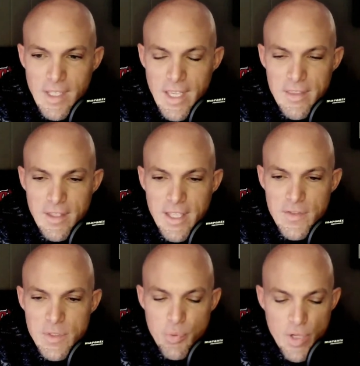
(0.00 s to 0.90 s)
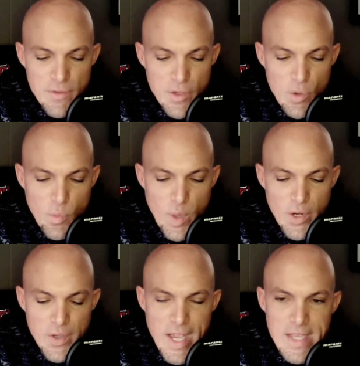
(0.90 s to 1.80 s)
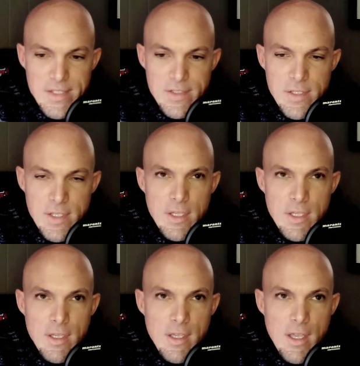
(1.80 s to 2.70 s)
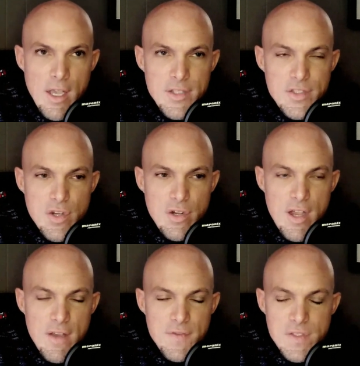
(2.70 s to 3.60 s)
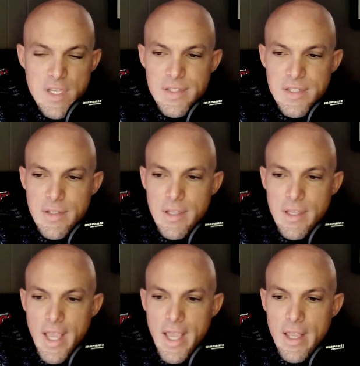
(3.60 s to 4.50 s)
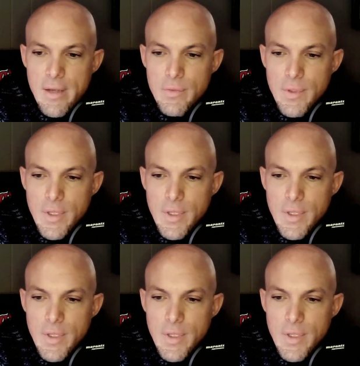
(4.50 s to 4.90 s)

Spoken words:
Ethan, give us a preview of where you guys started off the season and